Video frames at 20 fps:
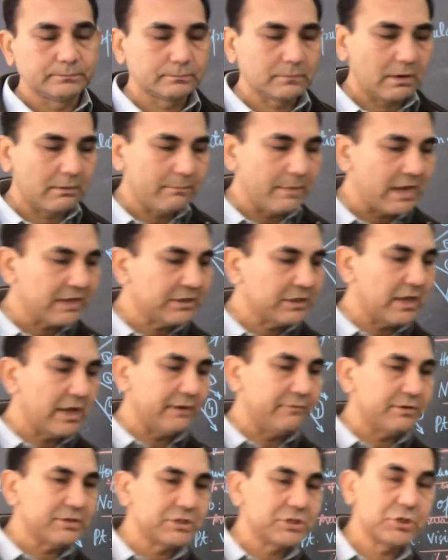make the
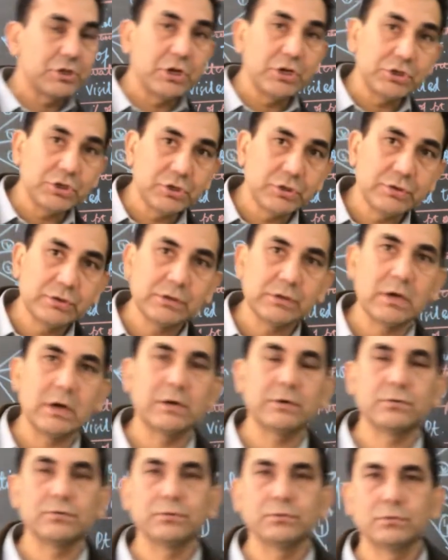investigations
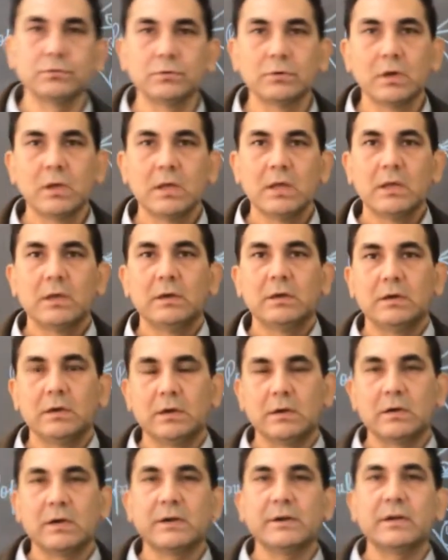or to
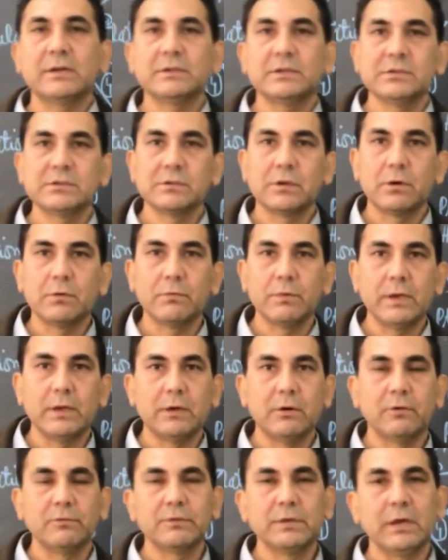conduct the survey
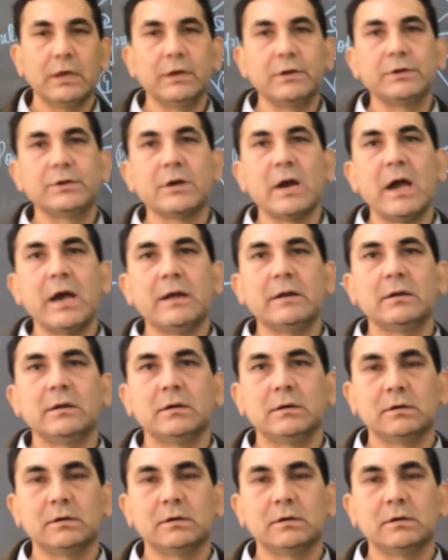of the entire